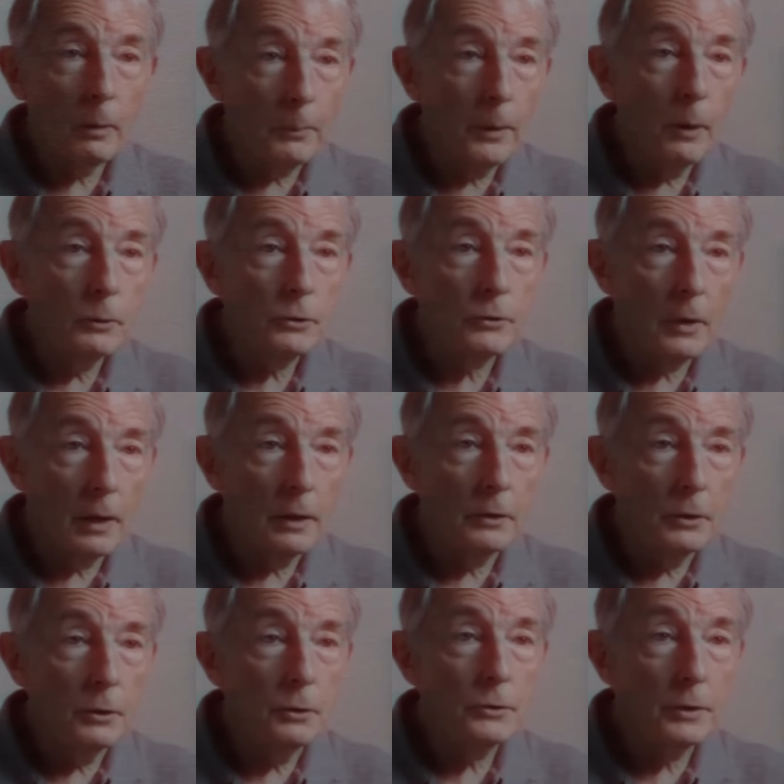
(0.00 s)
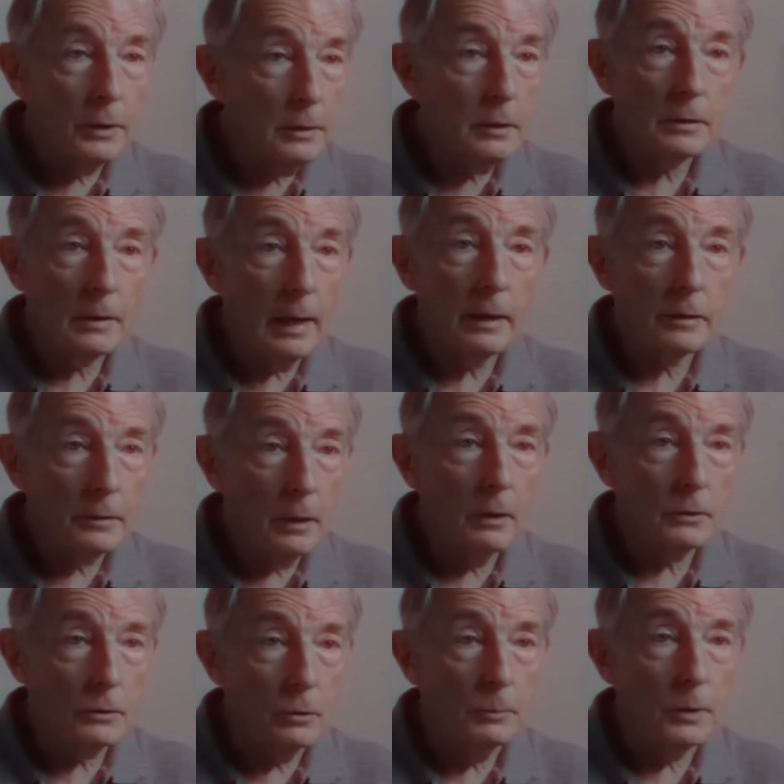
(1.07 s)
what approach did I use to get this guy to
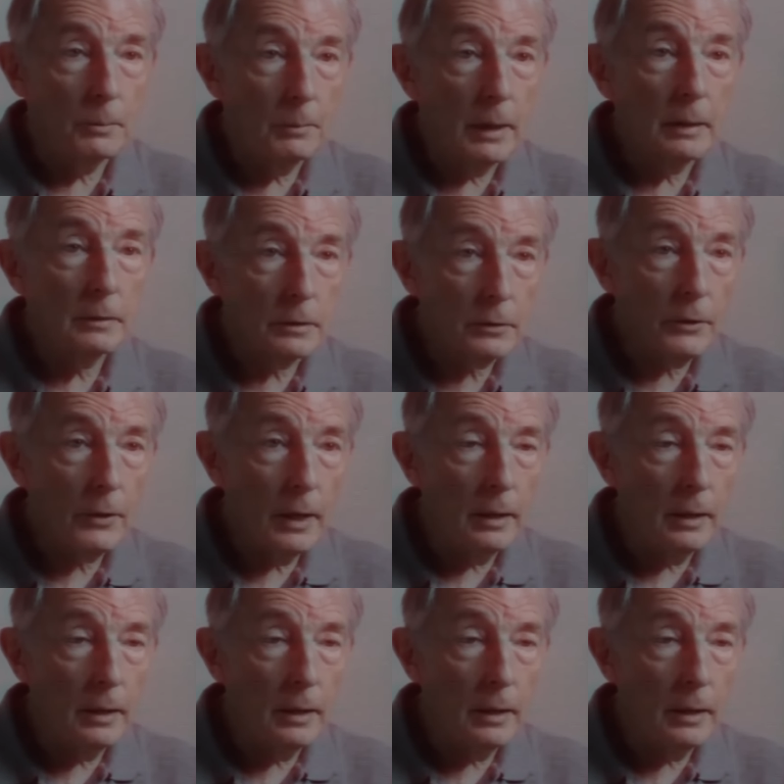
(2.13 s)
talk to me about this